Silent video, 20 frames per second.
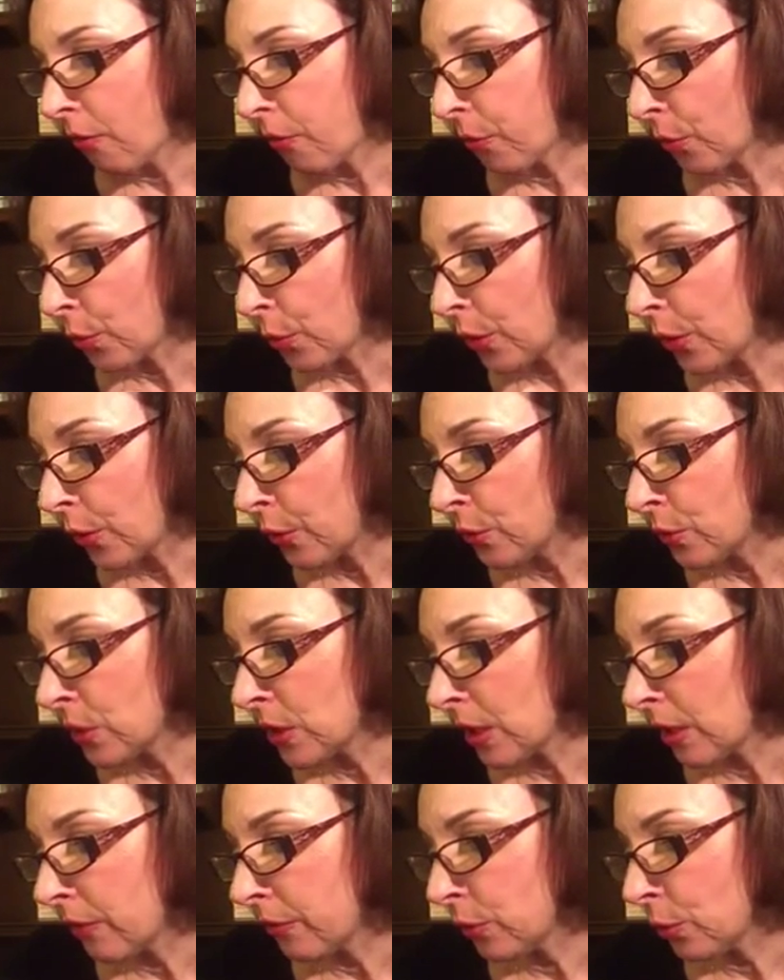for
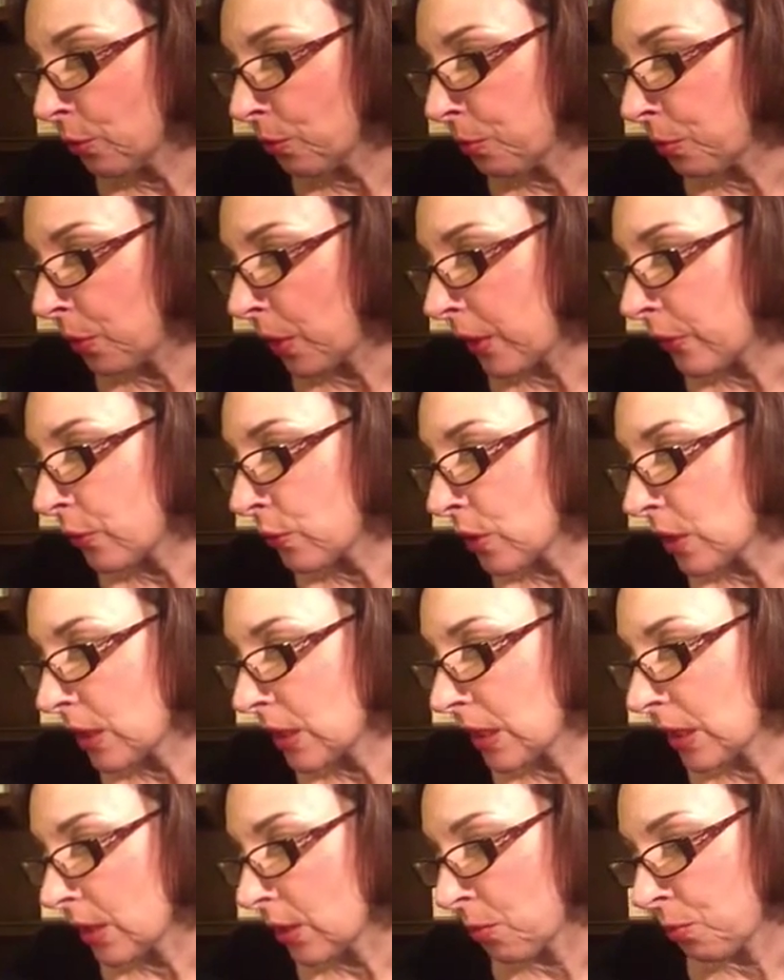those of your brothers
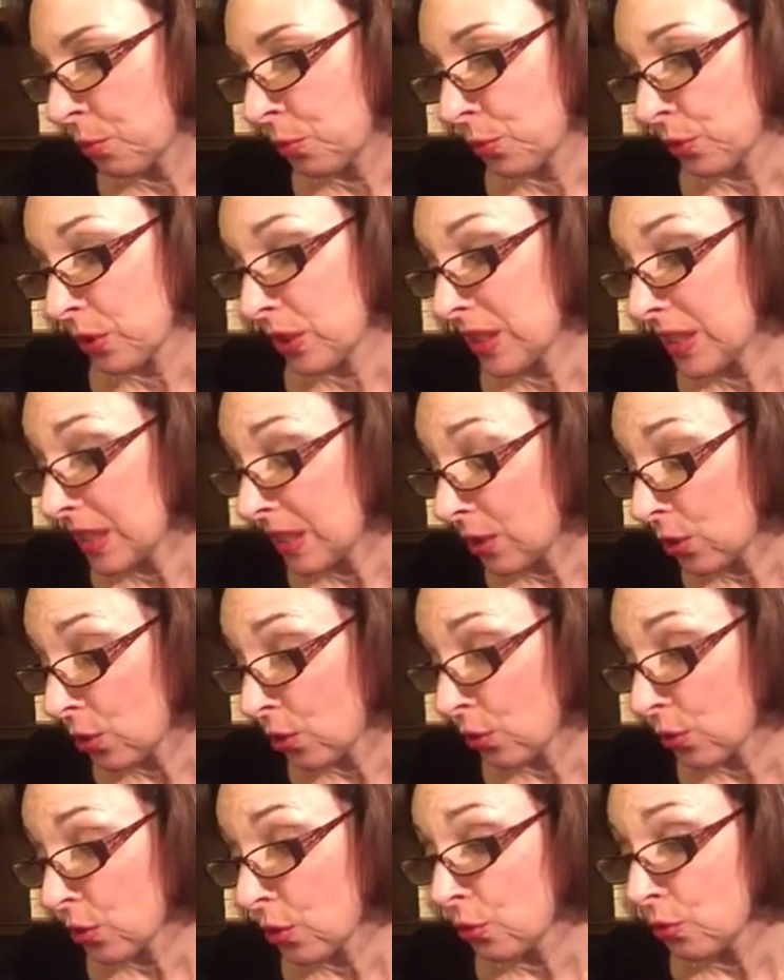and
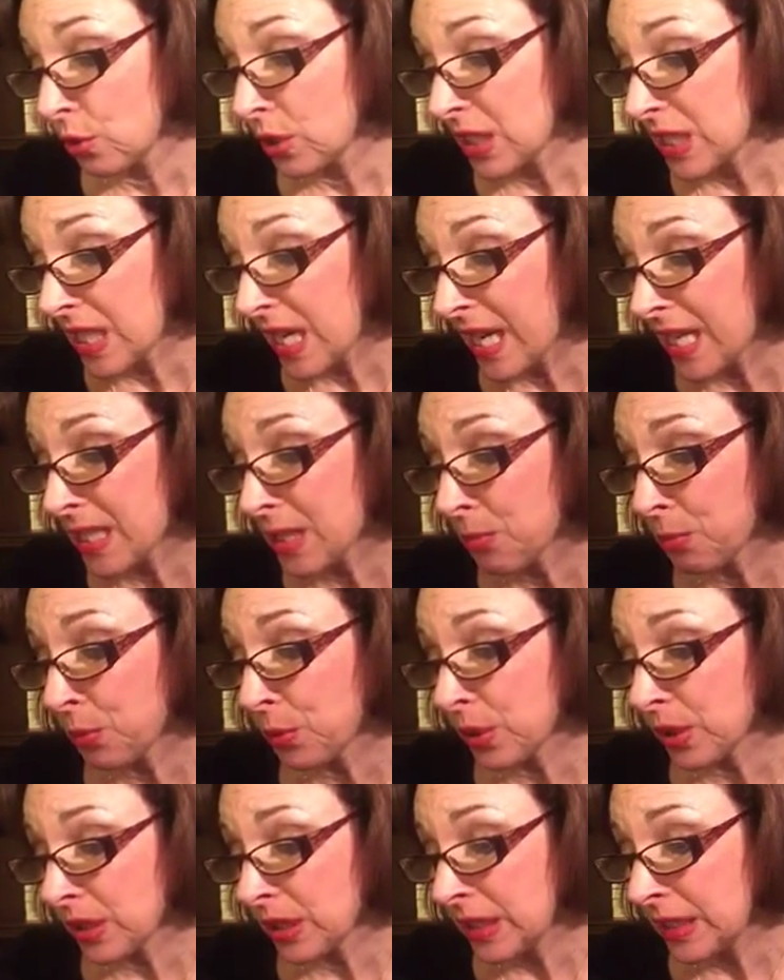sisters who
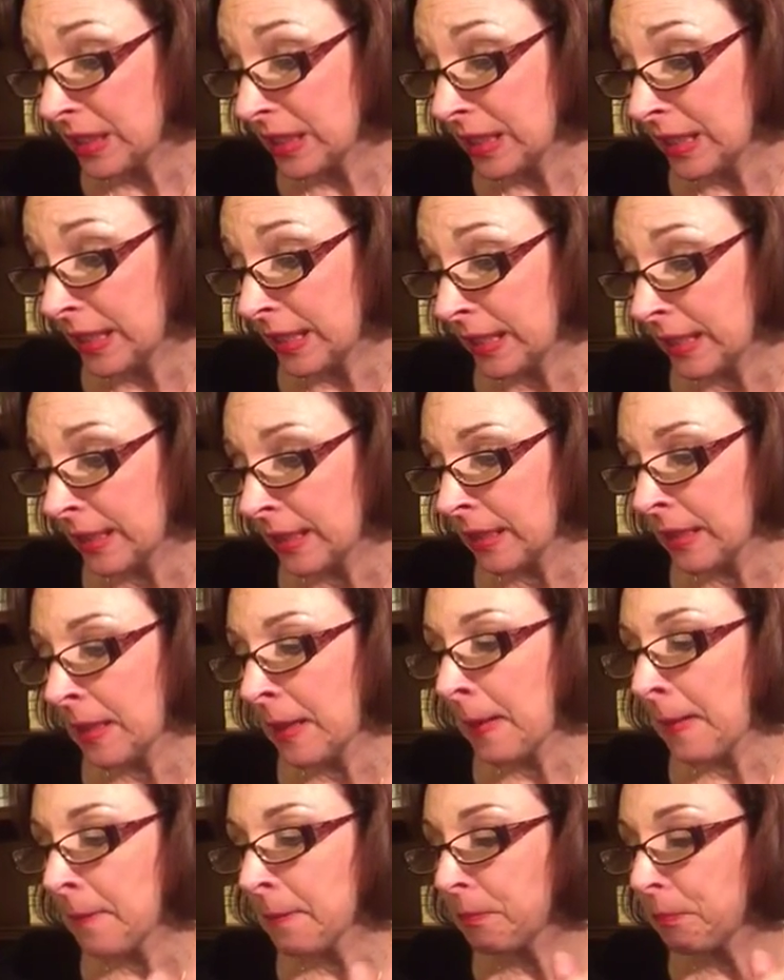desperately need
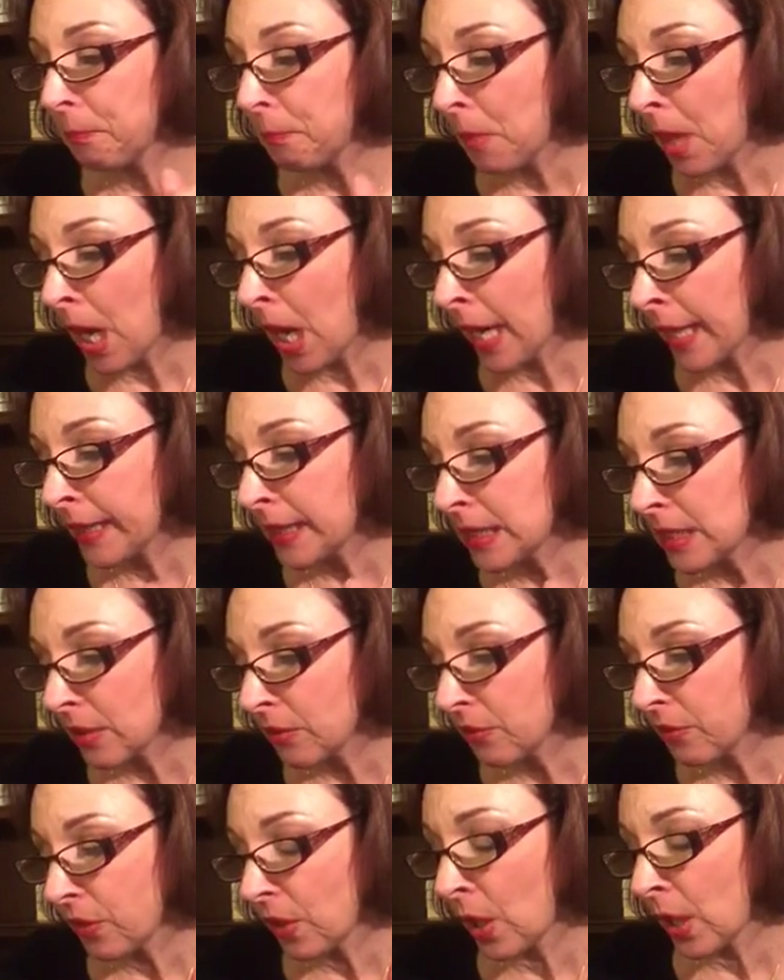my
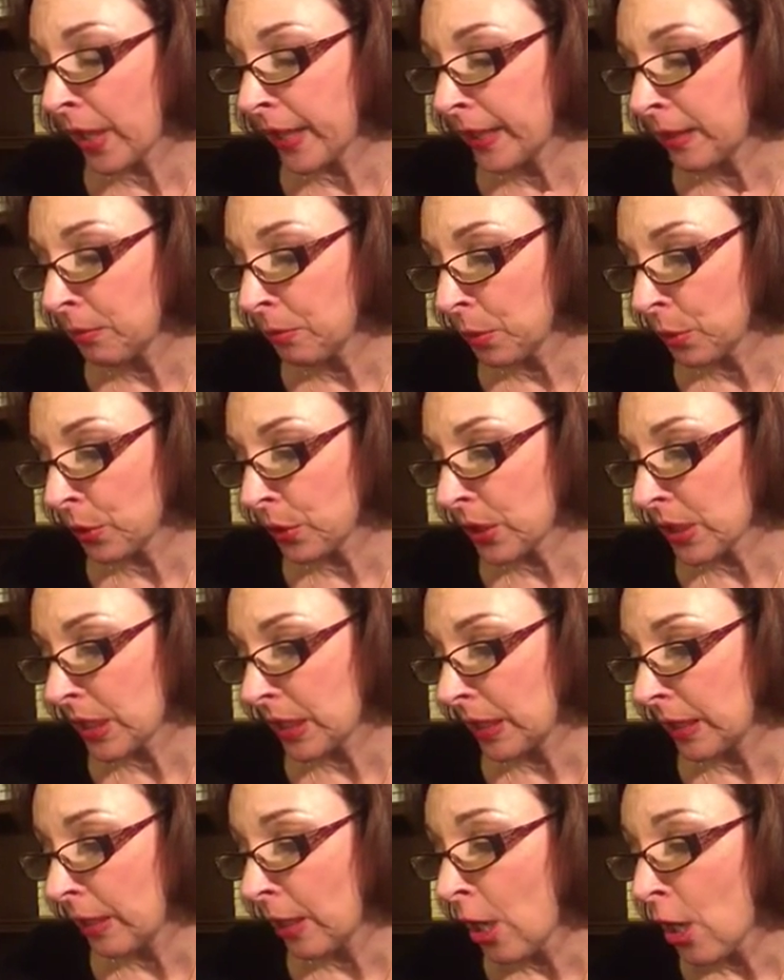divine
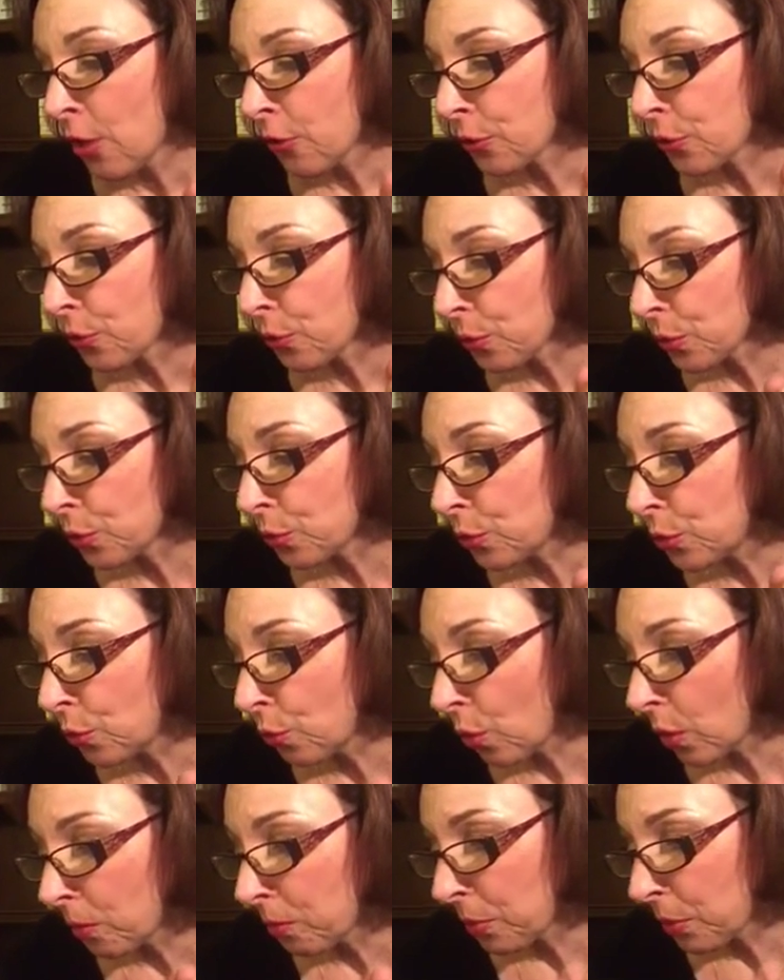mercy through
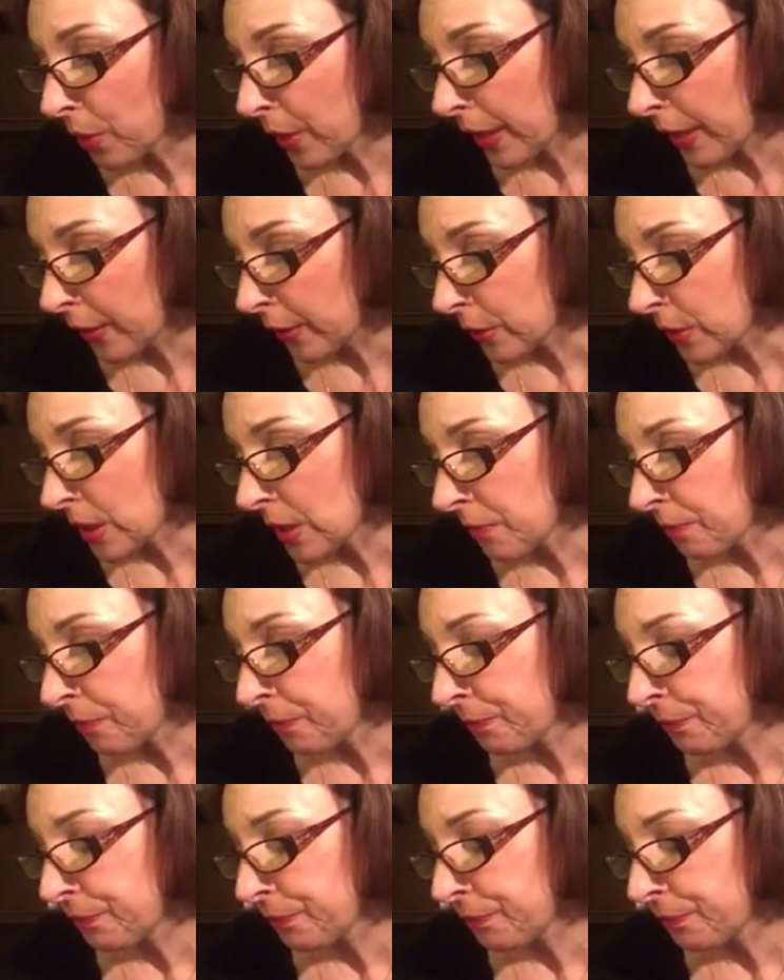your prayers.